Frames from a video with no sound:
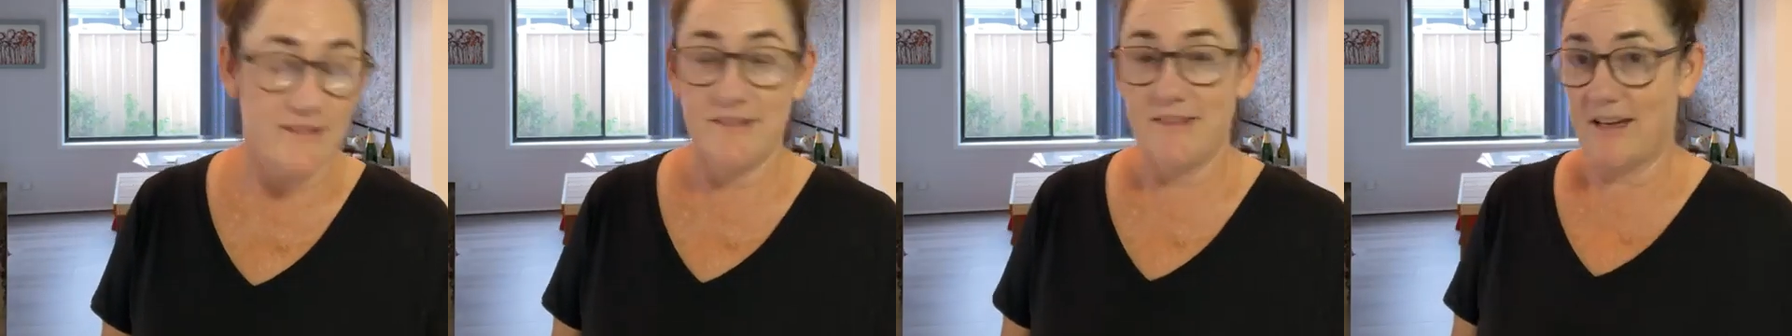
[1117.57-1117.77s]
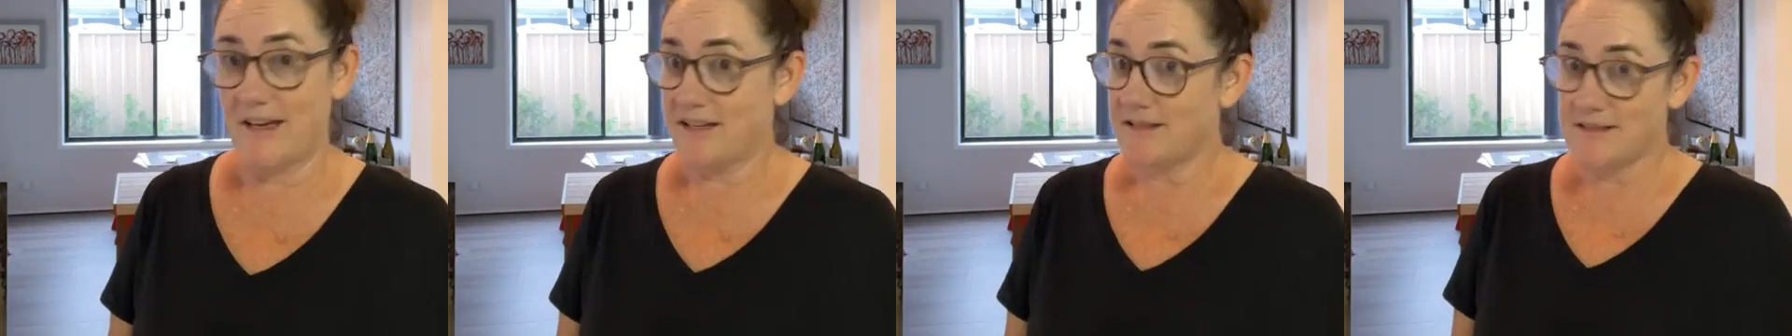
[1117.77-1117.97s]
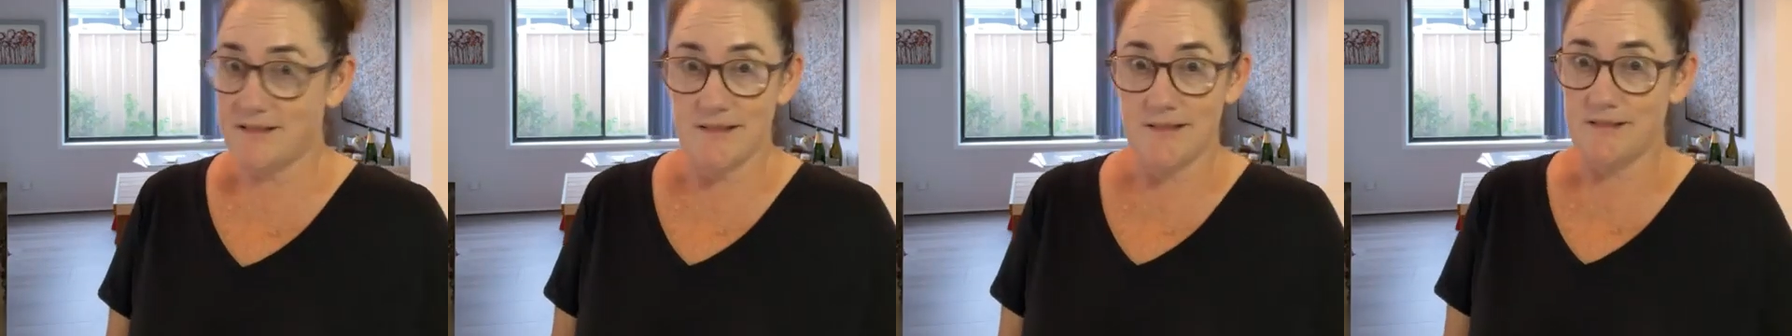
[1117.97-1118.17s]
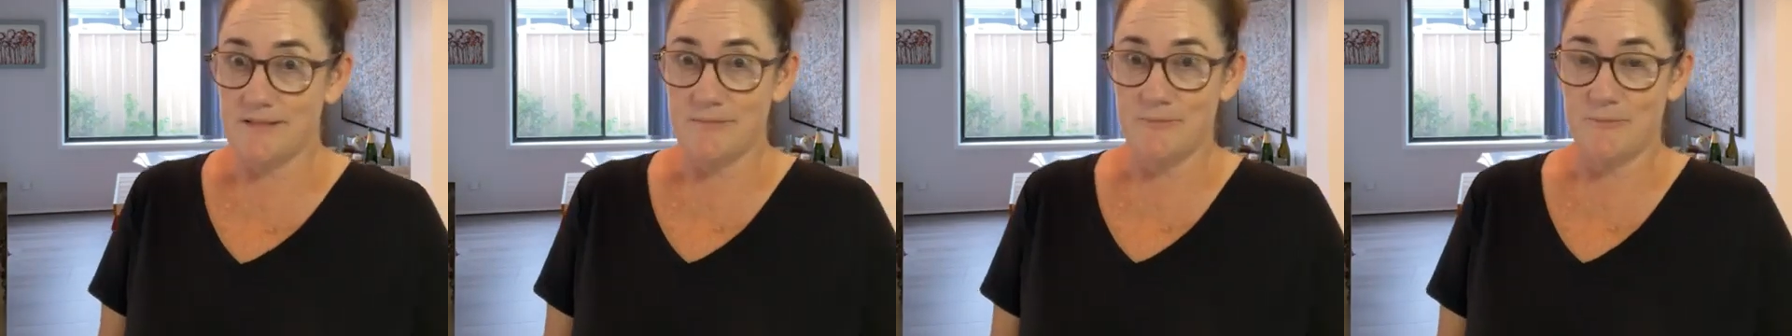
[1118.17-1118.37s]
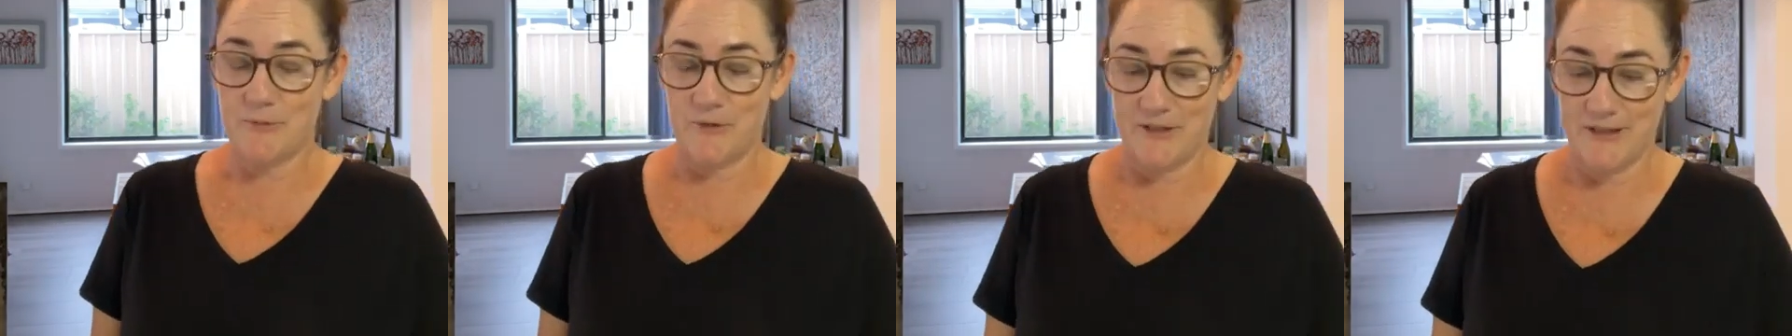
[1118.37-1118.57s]
that's
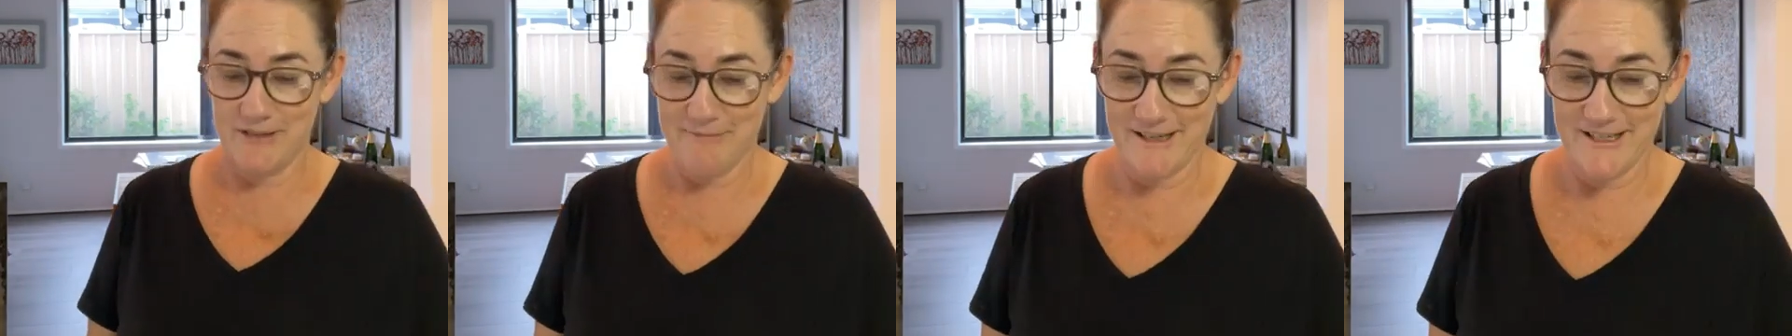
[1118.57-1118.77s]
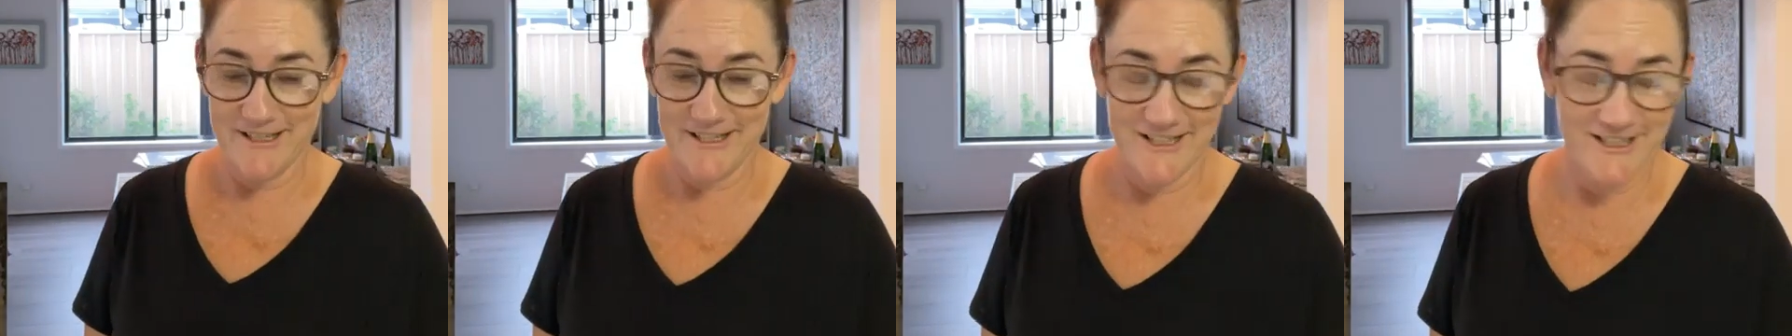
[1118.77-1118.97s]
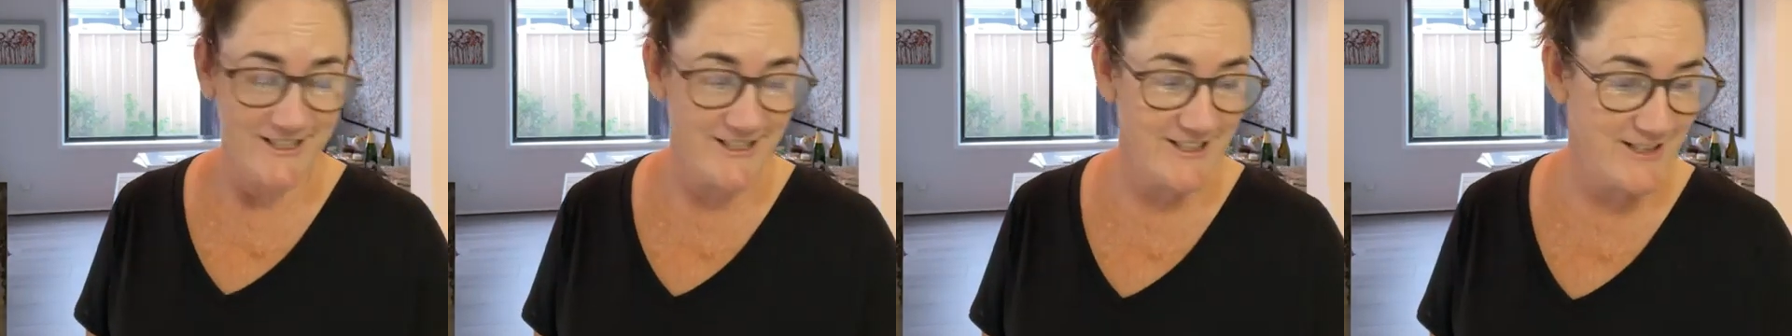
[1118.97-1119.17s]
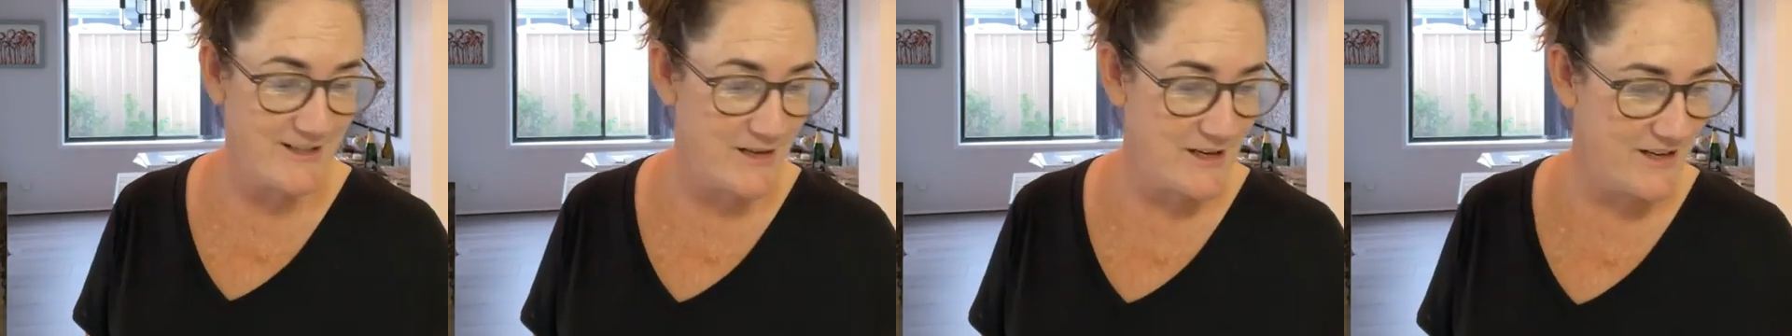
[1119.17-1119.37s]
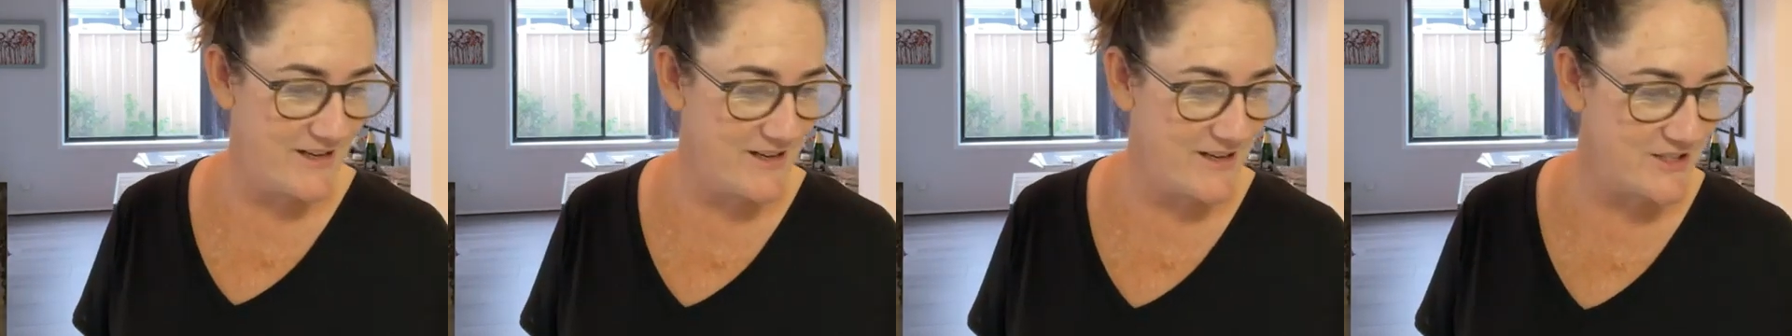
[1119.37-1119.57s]
pretty much it in
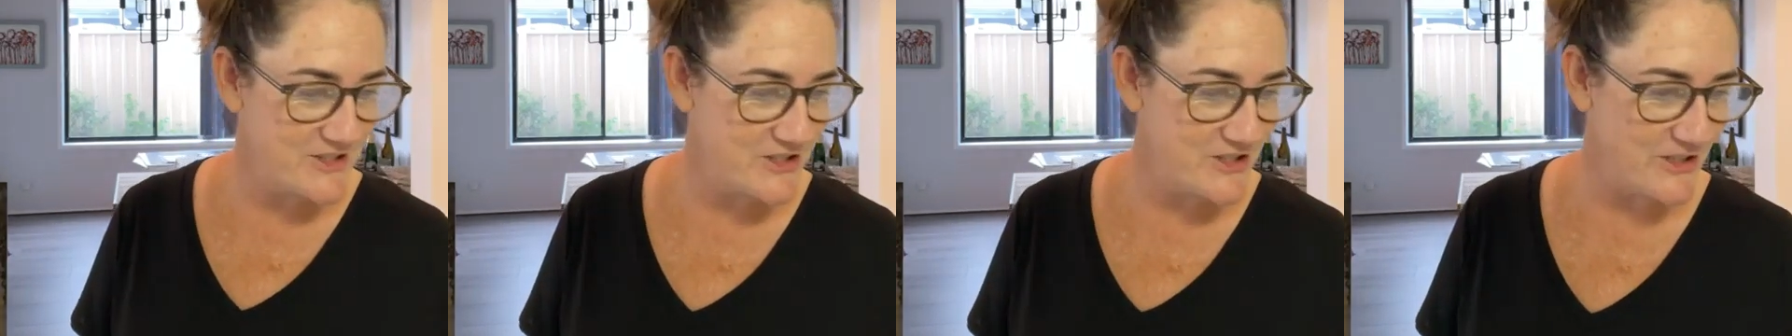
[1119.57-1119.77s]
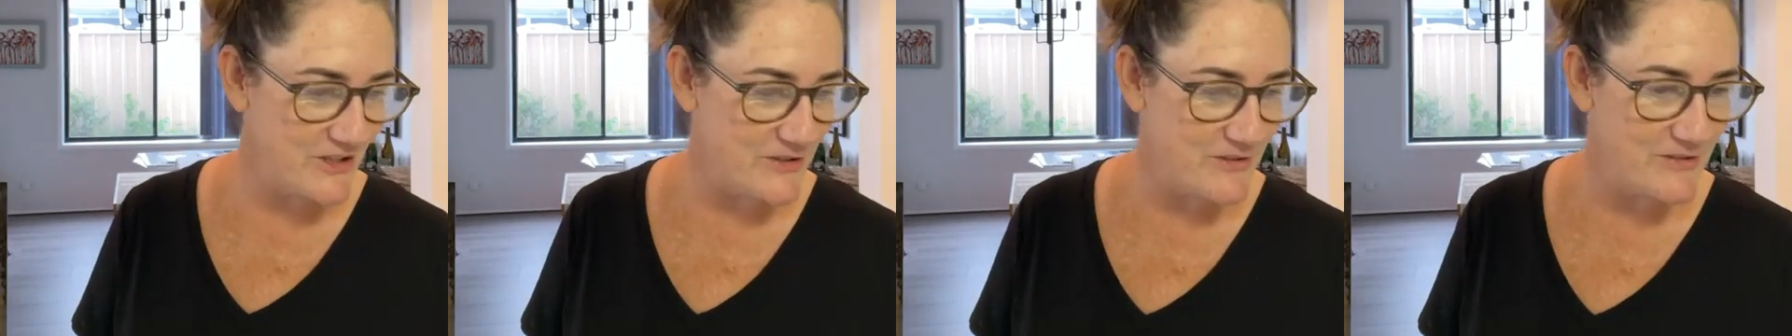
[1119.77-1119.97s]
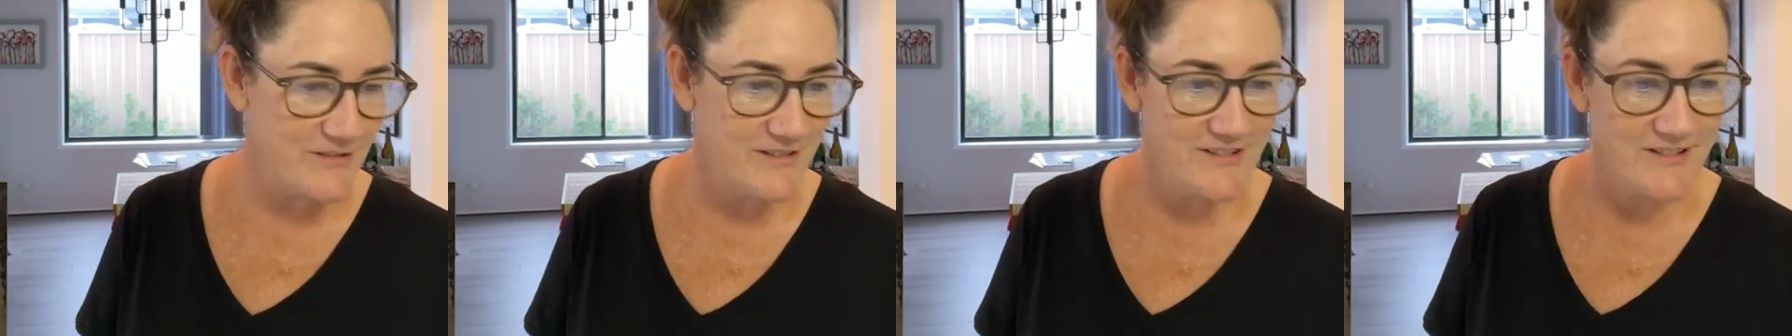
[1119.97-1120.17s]
a nutshell.